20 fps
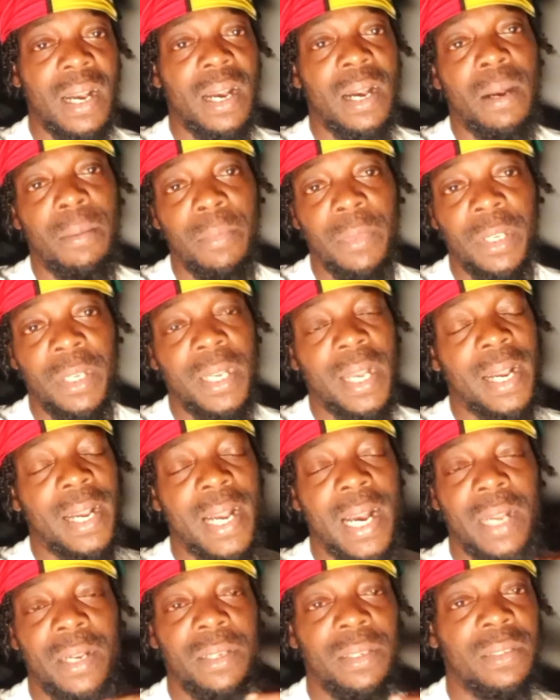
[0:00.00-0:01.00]
I mean, I
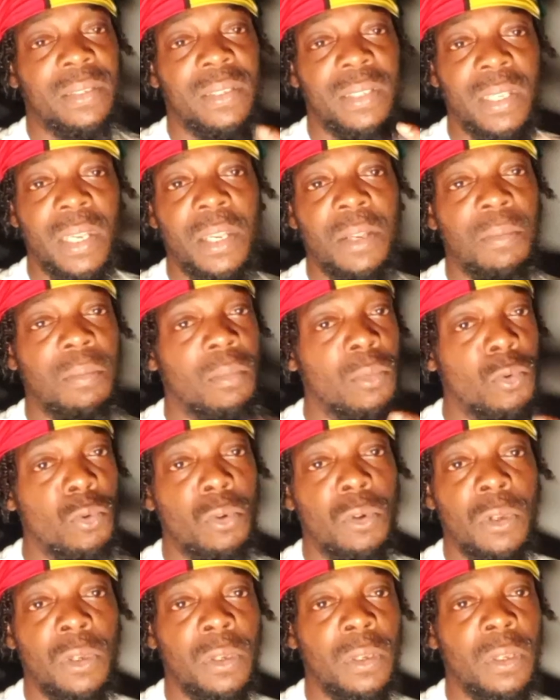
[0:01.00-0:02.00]
gotta say
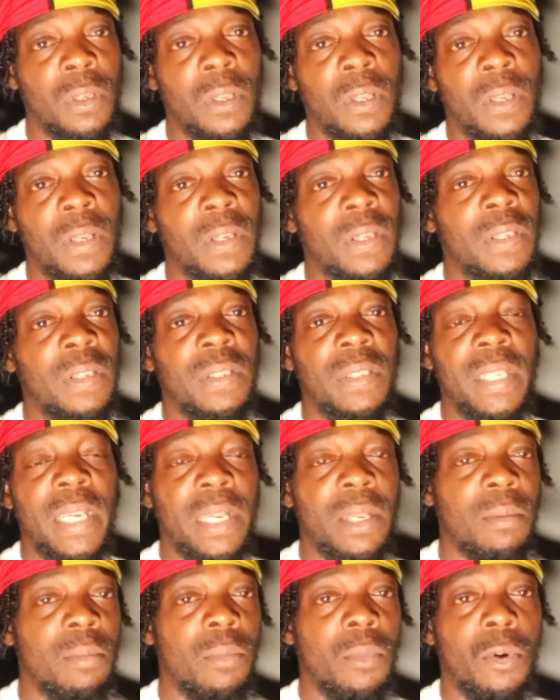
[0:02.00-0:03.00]
Mook
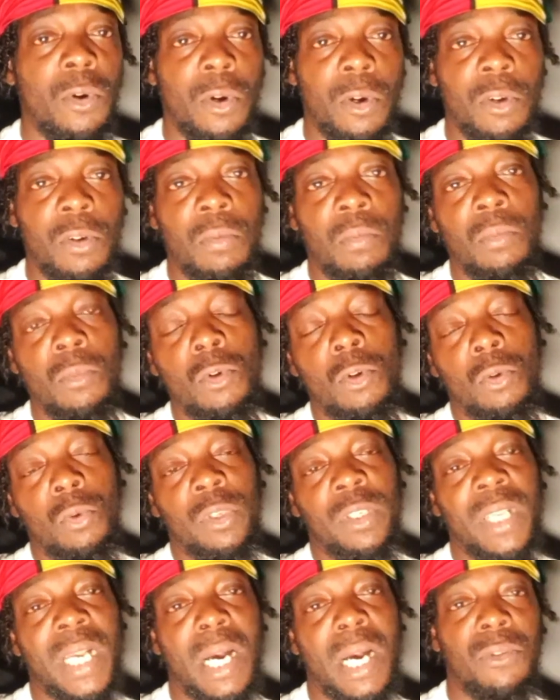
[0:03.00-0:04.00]
did it more. Mook
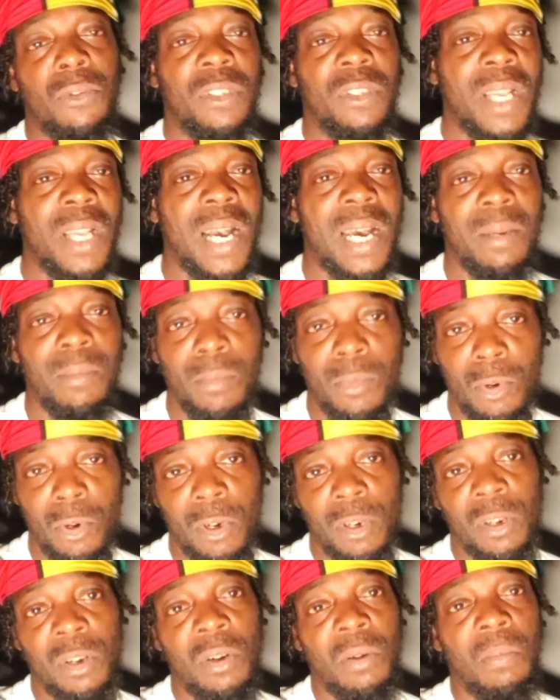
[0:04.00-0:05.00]
was outside
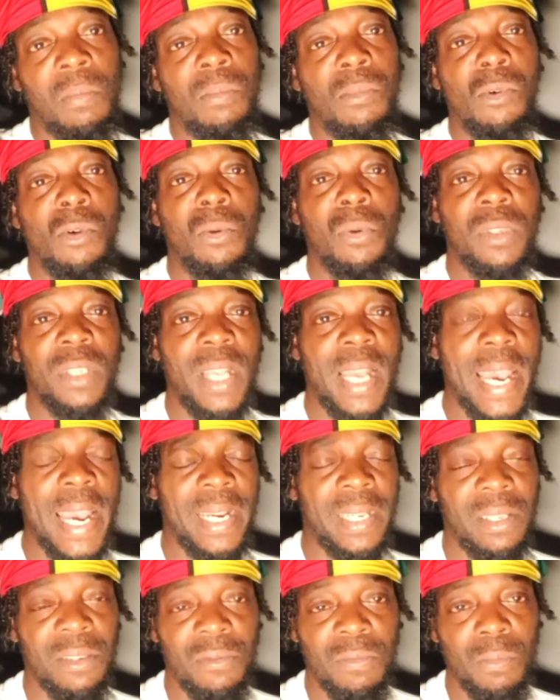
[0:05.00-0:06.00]
more. Mook was
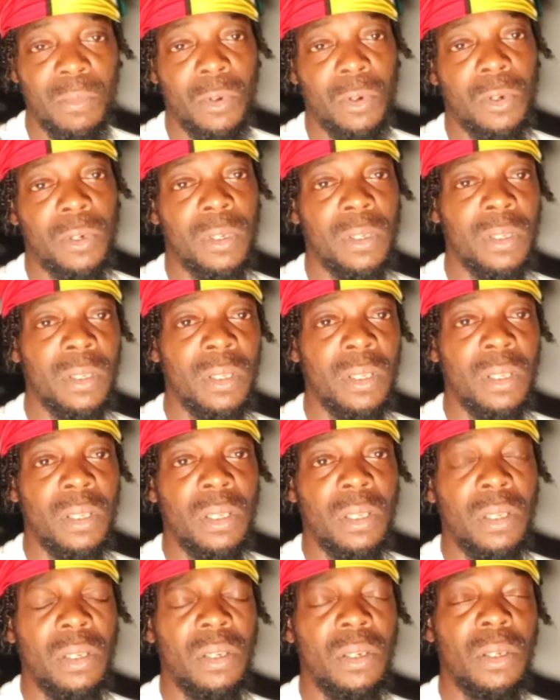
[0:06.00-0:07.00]
active more.
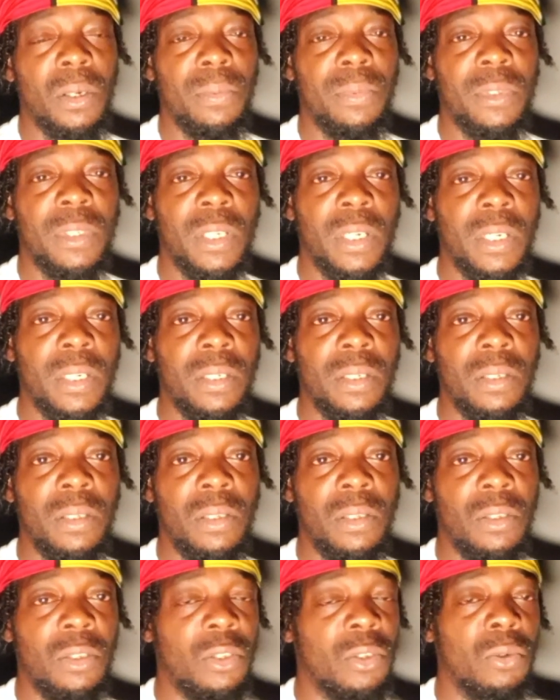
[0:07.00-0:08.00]
You know what I'm saying?
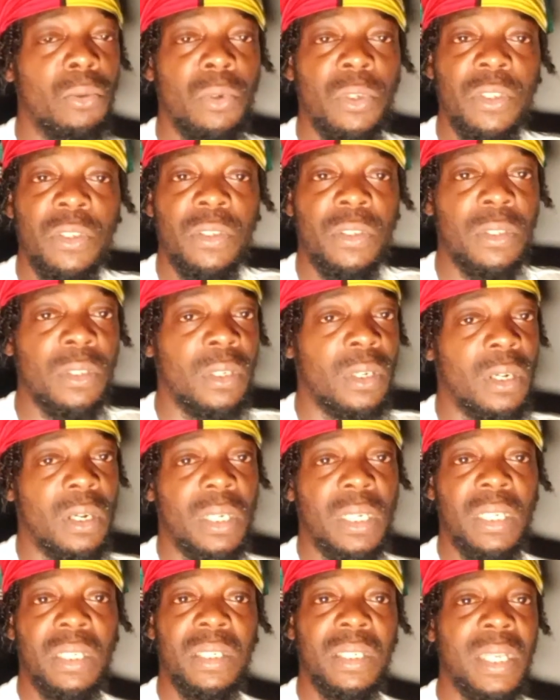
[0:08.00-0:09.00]
You was
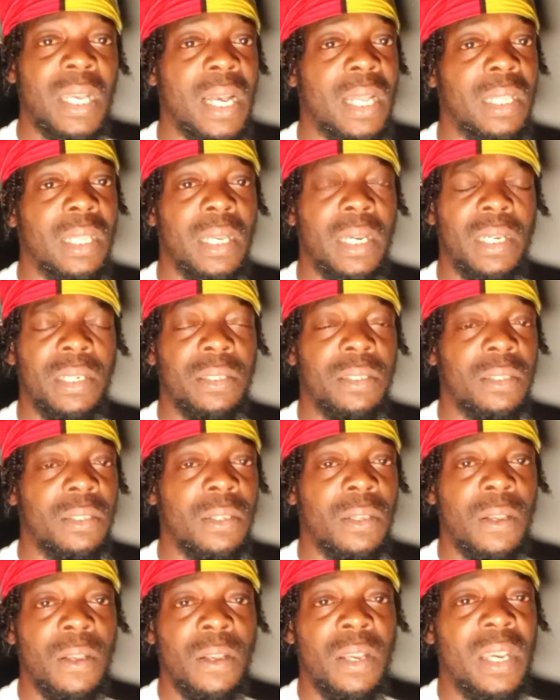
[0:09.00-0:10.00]
on the sidelines
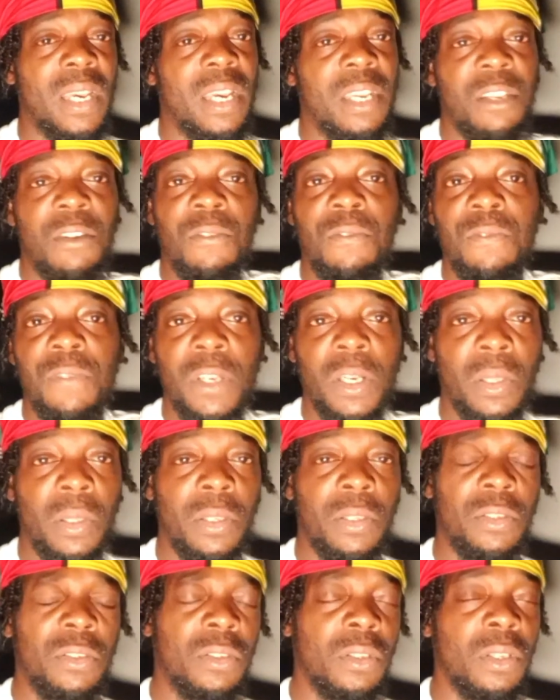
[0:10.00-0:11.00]
and your
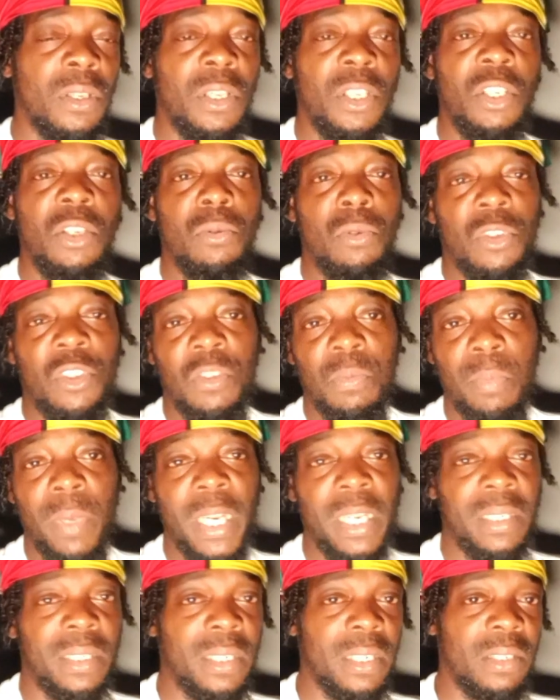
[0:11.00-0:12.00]
feelings. You on
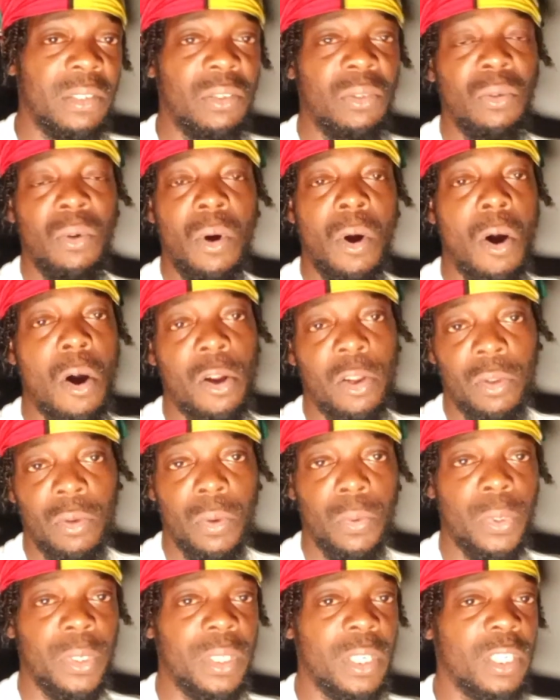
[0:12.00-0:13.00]
spaces. You
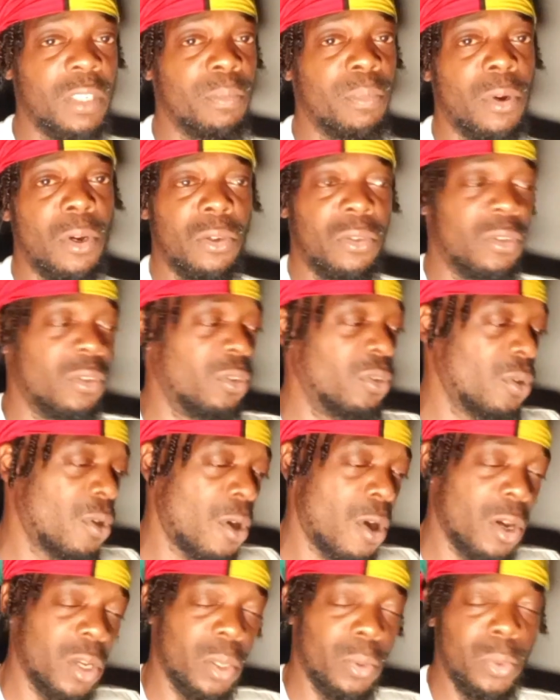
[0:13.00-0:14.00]
arguing with this person. You
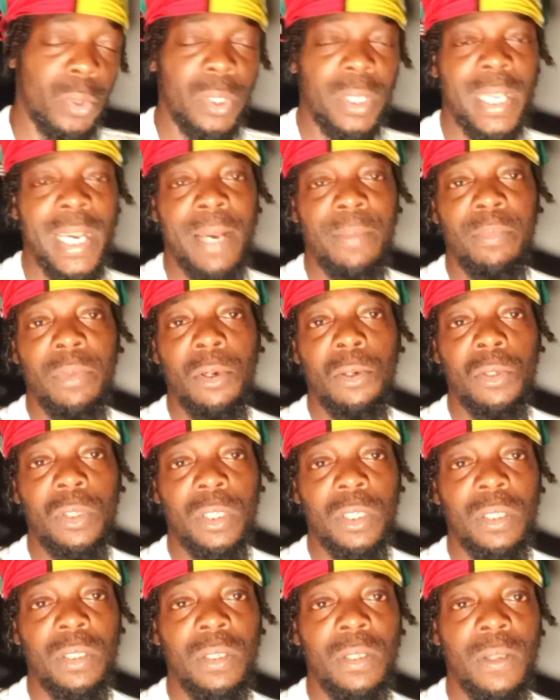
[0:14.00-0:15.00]
arguing with that
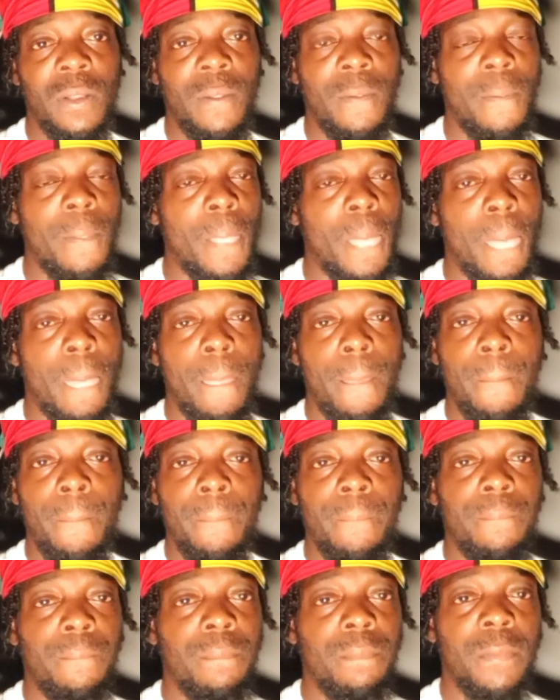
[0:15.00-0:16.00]
person.
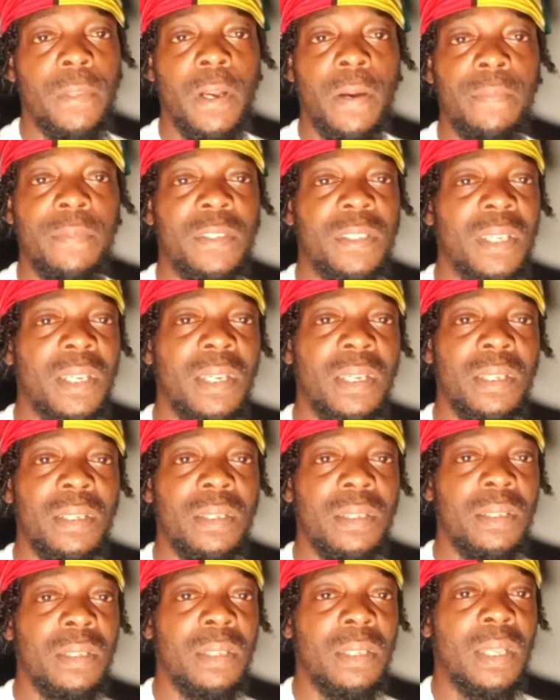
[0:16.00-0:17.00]
You know what I'm
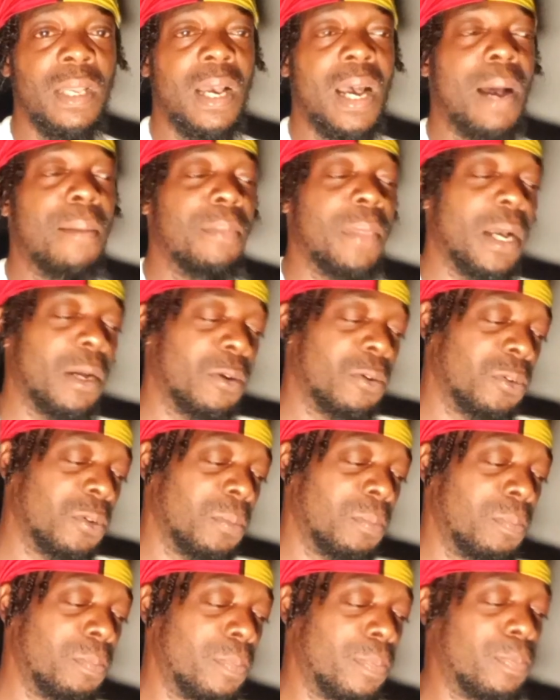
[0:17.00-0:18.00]
saying? I'm not
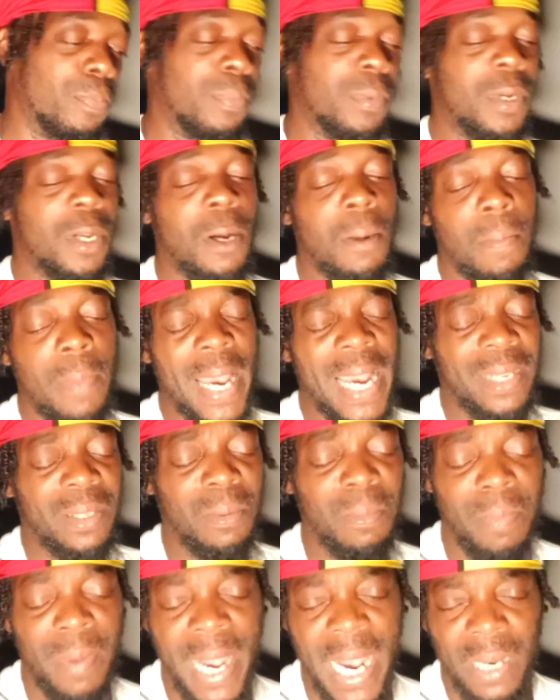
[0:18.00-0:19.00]
gonna come back
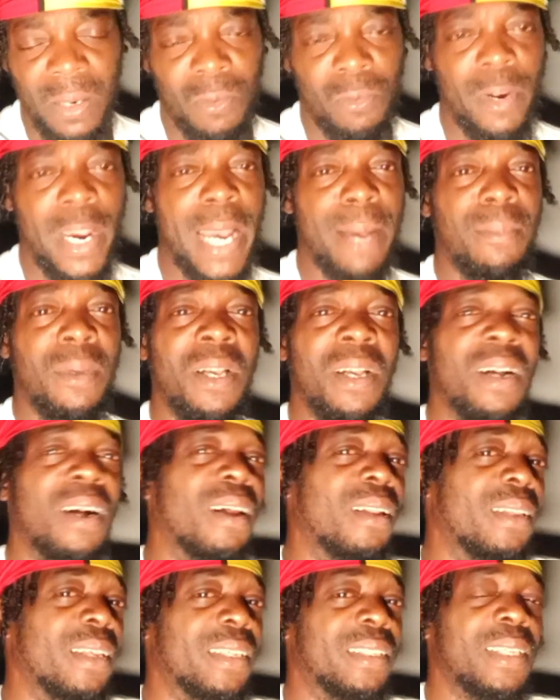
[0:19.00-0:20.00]
to battle rap
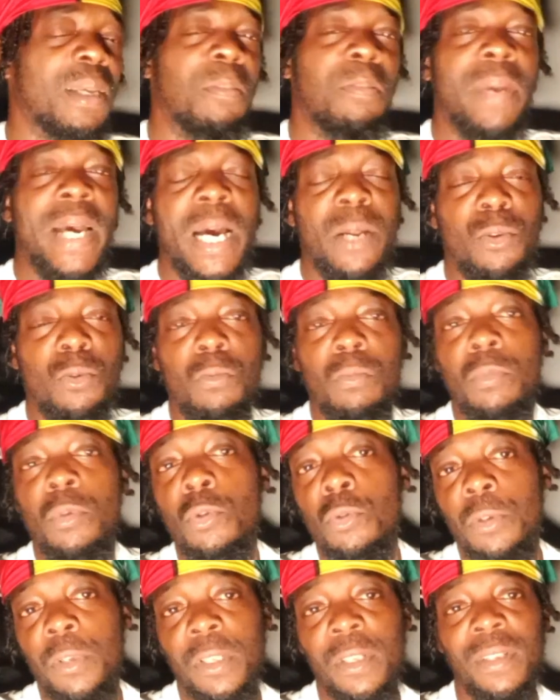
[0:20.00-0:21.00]
unless I battle
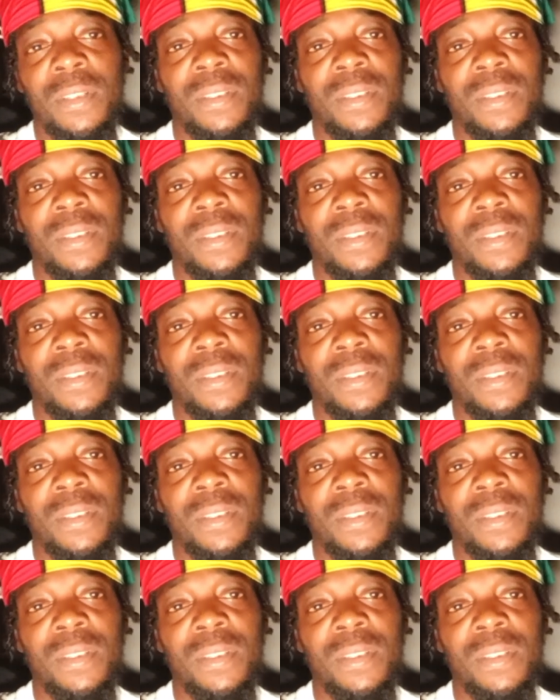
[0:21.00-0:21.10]
Mook.